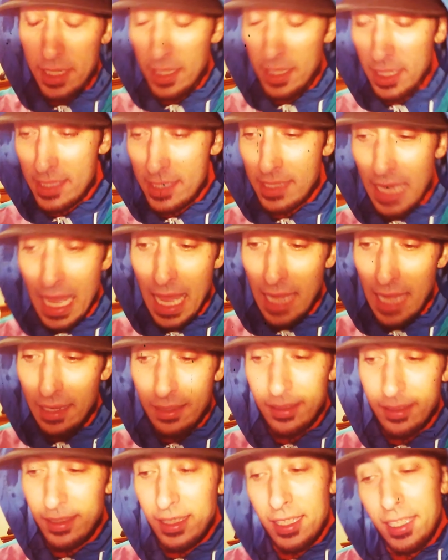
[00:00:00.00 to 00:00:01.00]
And he's not,
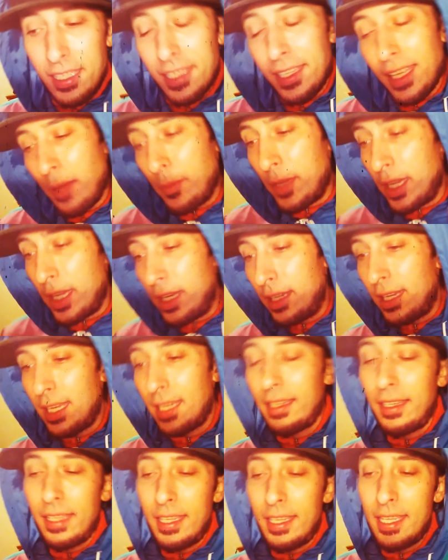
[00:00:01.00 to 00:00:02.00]
I mean,
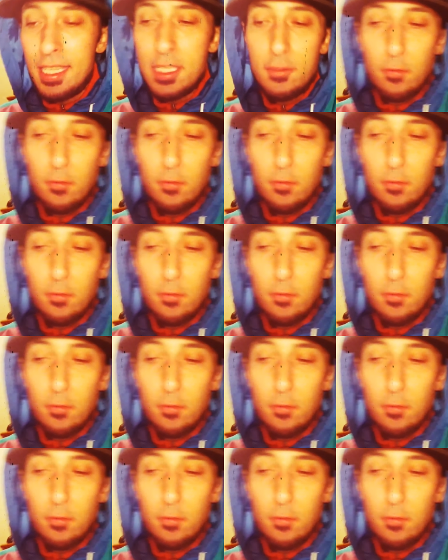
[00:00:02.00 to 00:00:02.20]
he's